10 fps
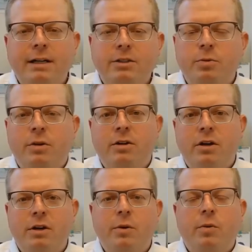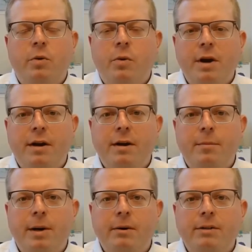just want to talk to you real quick
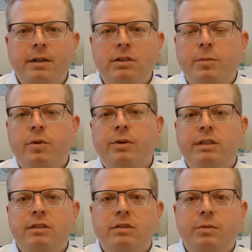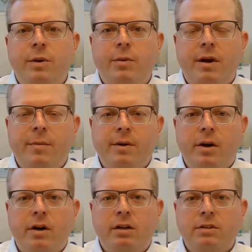about uh, some of the reasons we recommend
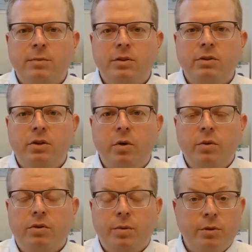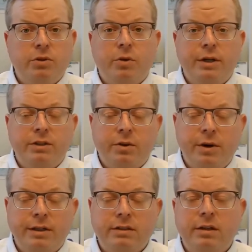our customers go with commercial grade
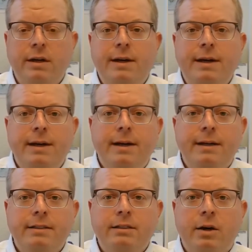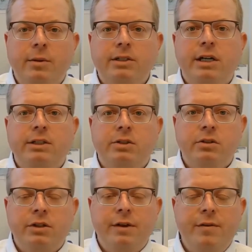screens uh, instead of
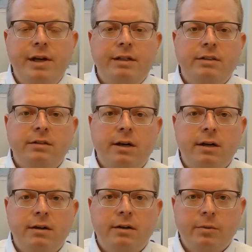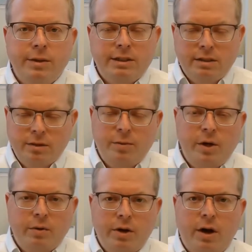residential TVs, uh, and the reason that
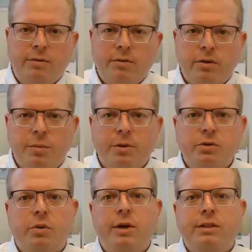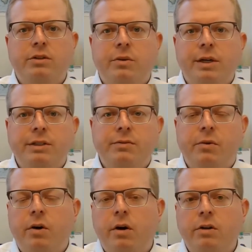we only offer commercial grade screens
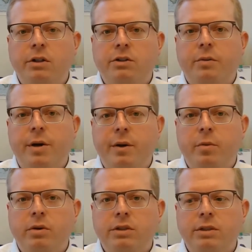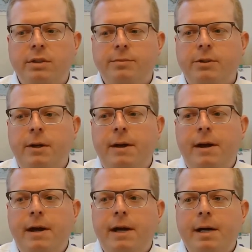for our digital menu board systems.
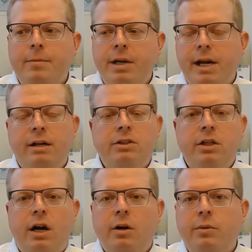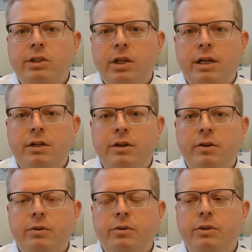Um, the analogy I always like to
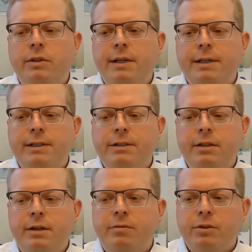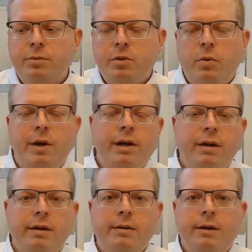use is the difference between
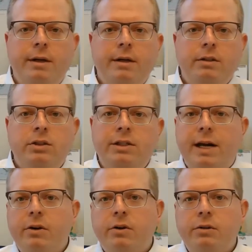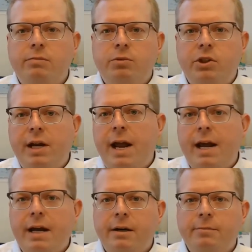a standard
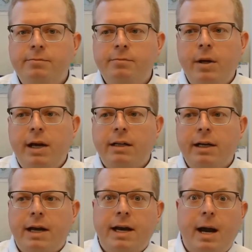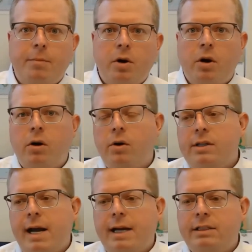sedan and like a cop car or
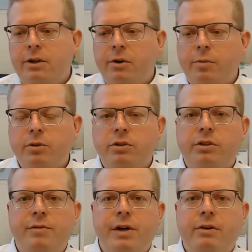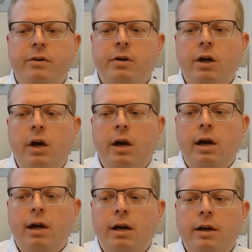a taxi or an emergency vehicle.
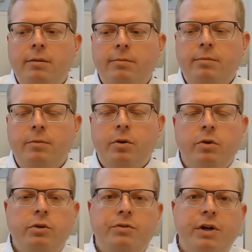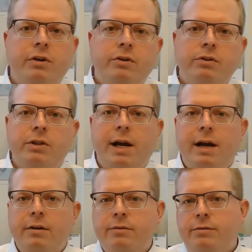Uh, those vehicles
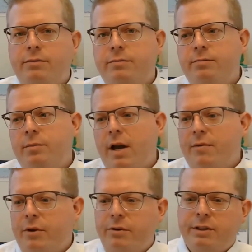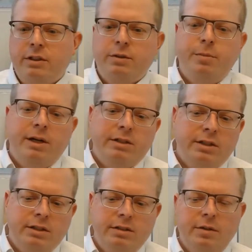have heavy duty
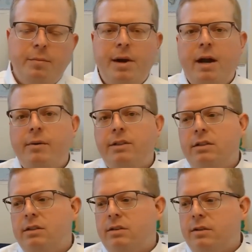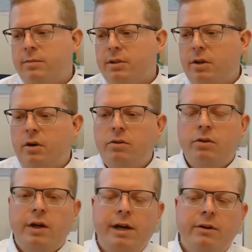suspensions and battery systems and
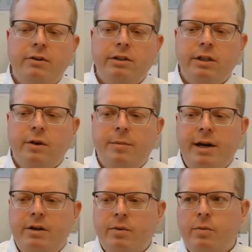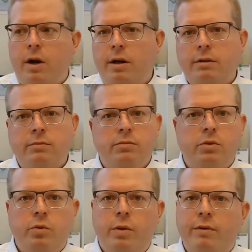alternators, and they're made to run
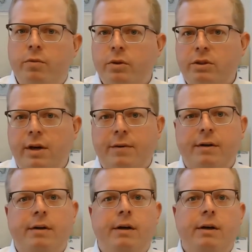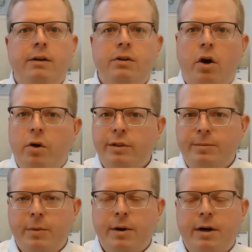24 7. So always
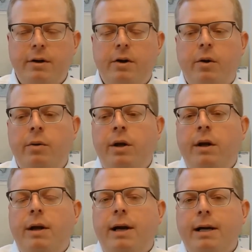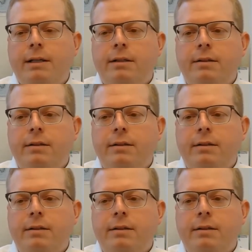be ready to go. Uh,